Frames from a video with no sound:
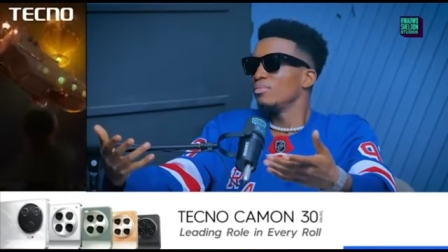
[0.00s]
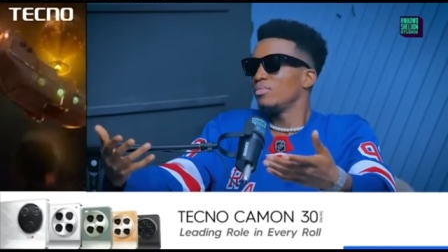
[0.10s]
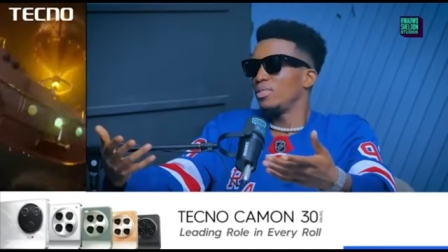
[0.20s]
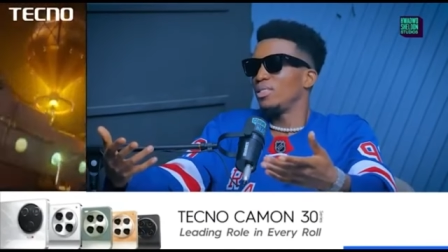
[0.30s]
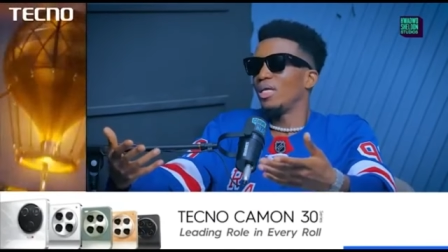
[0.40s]

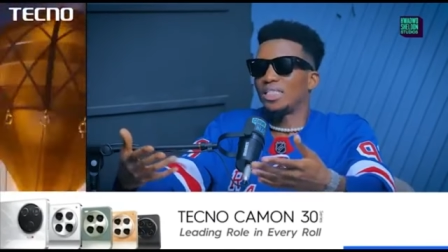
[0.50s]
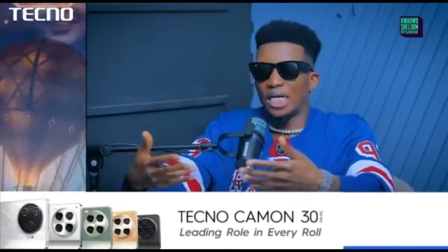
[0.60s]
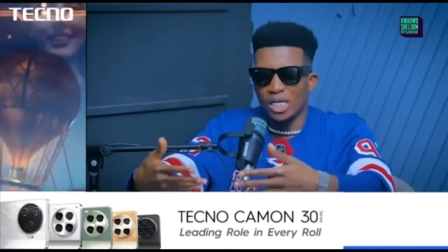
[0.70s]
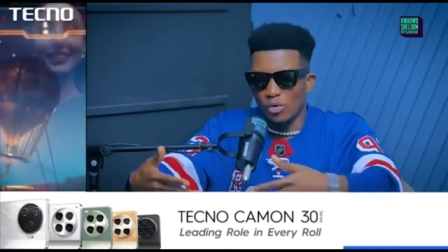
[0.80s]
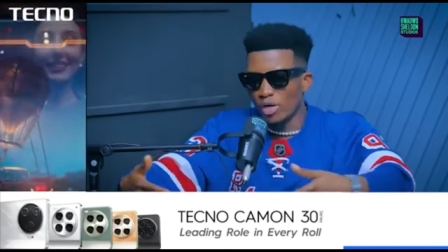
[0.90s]

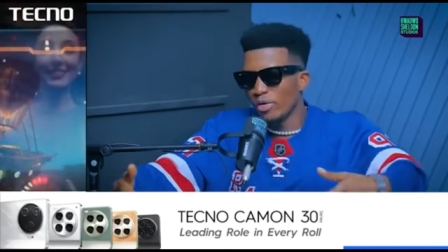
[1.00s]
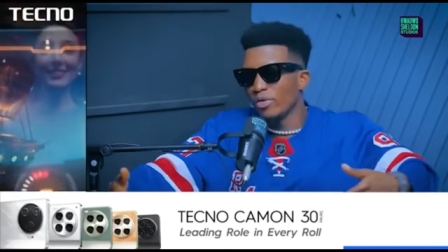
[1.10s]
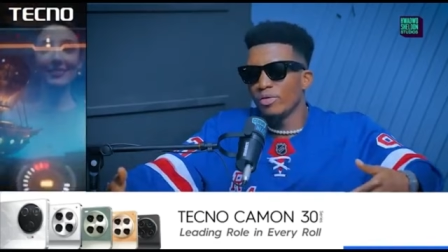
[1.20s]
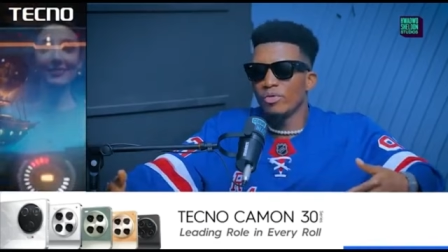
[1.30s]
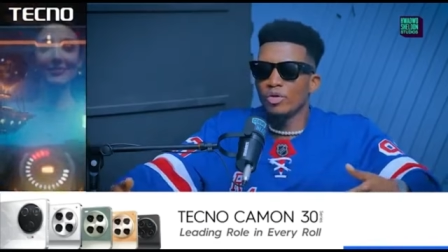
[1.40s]
Gangsters. Yeah, Charlie, we
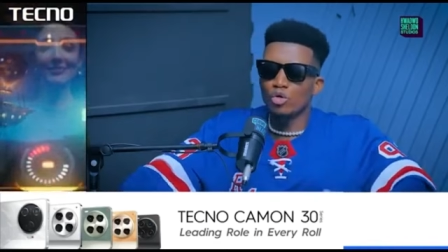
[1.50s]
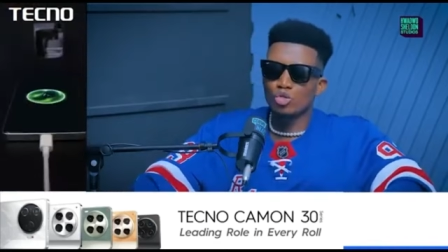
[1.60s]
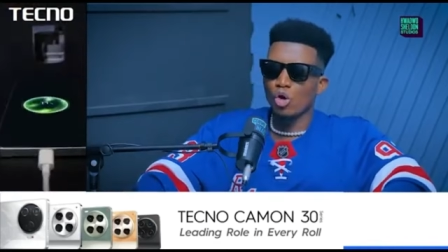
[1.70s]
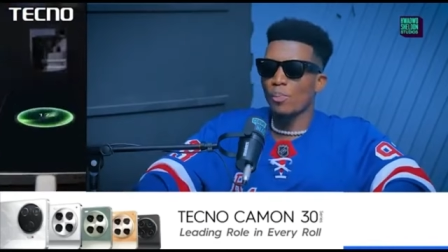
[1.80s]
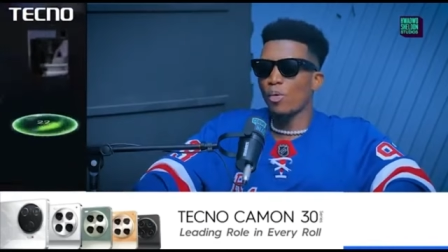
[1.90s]
we we no
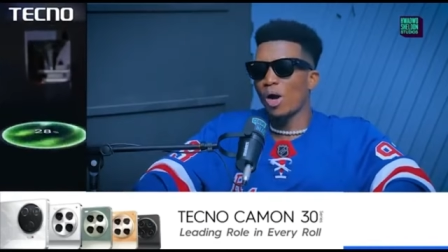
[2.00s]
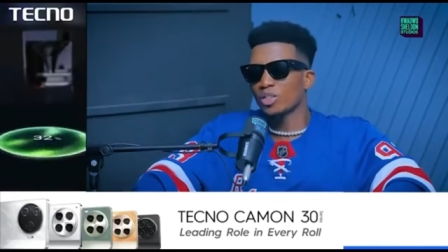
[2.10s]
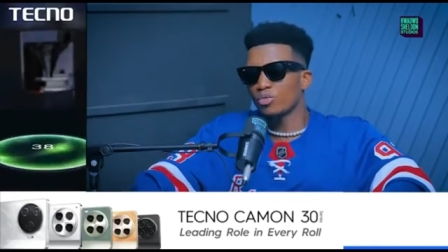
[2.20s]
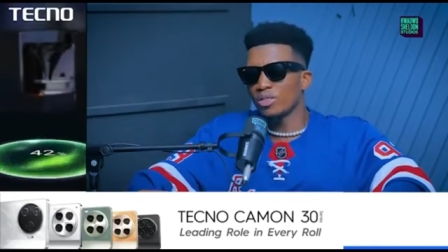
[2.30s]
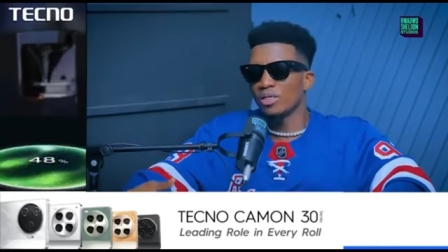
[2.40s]
chop
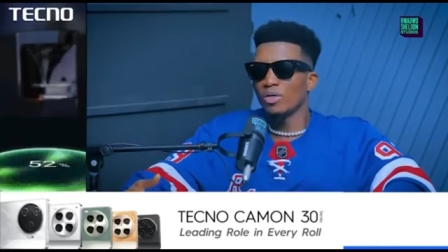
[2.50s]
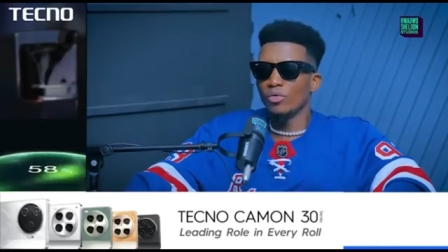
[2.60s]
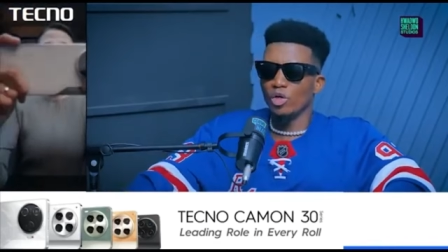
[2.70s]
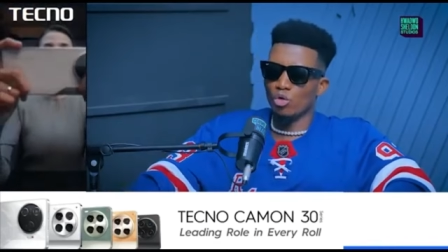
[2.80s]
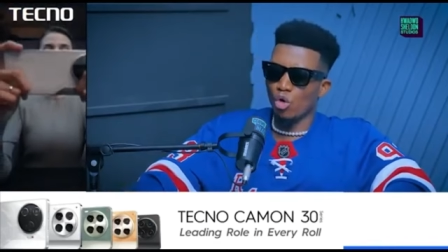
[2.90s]
us. We
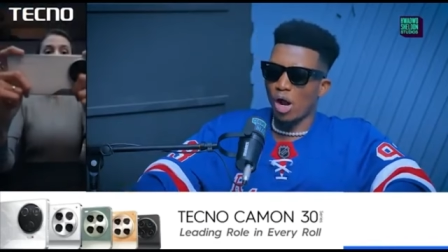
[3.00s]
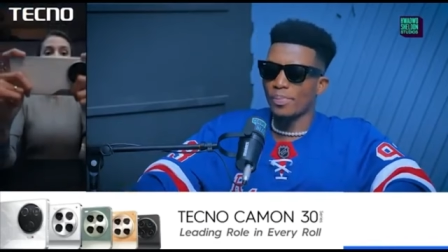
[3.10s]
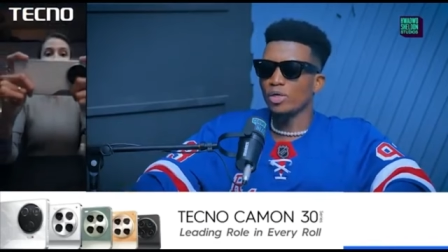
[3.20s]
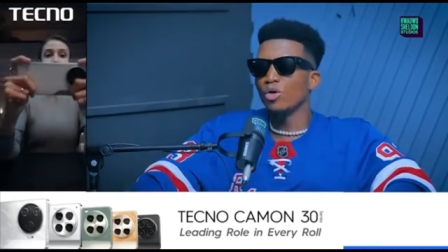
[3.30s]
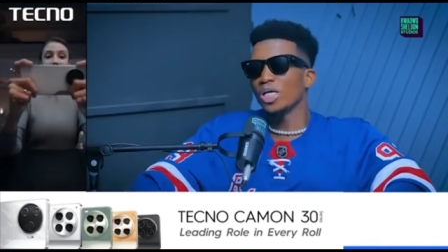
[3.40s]
they grow
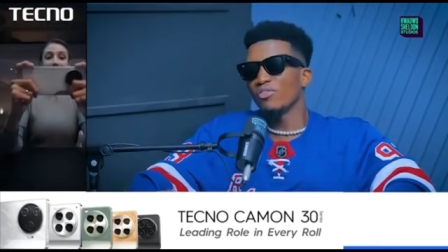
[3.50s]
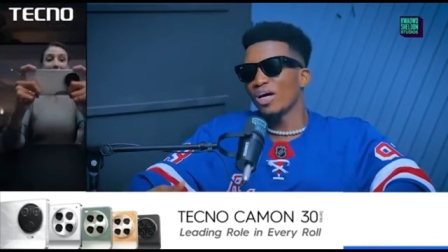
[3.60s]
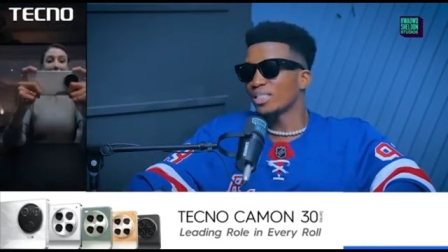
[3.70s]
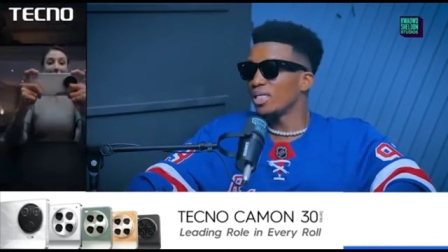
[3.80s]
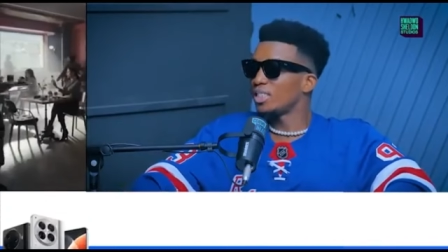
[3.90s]
up, they don't
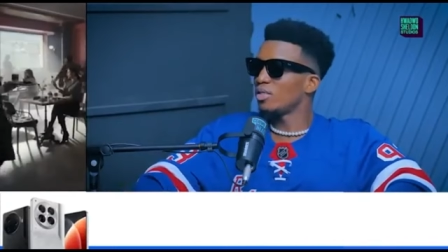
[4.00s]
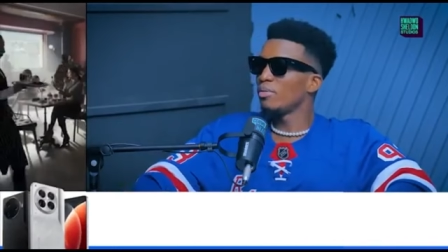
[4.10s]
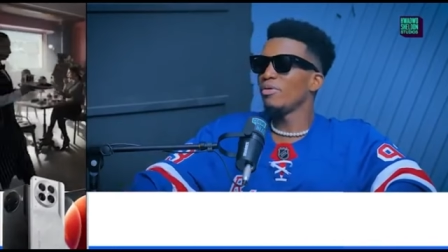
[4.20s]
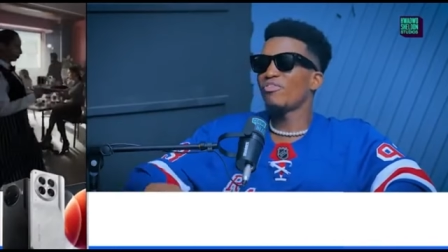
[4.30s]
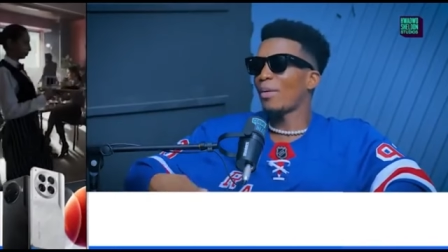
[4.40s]
give us
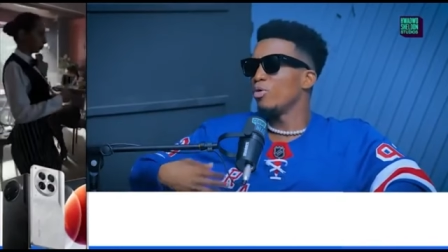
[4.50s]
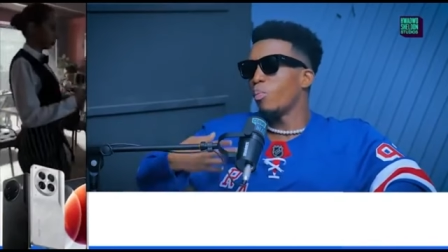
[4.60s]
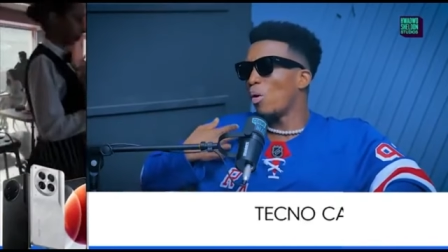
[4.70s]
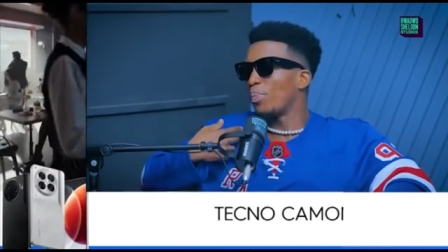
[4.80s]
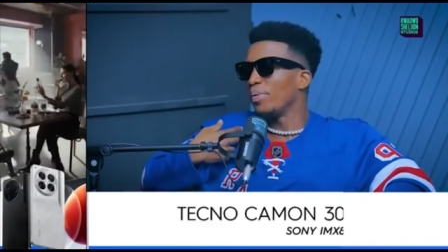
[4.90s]
anything. If I be
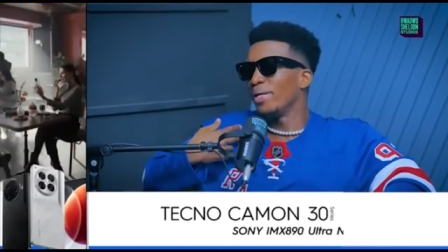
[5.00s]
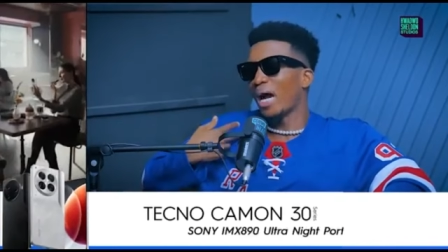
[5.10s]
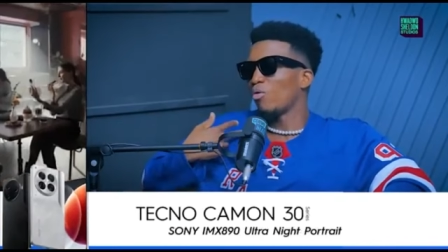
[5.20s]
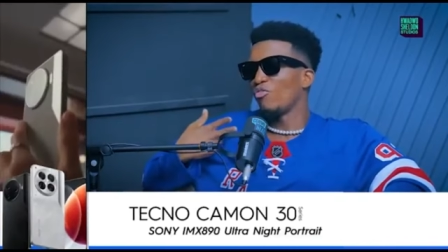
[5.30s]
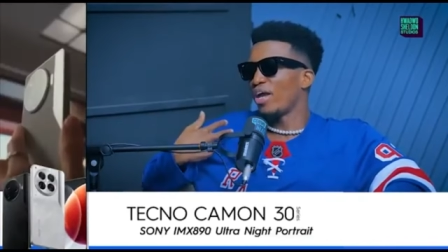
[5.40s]
your poppy, me I go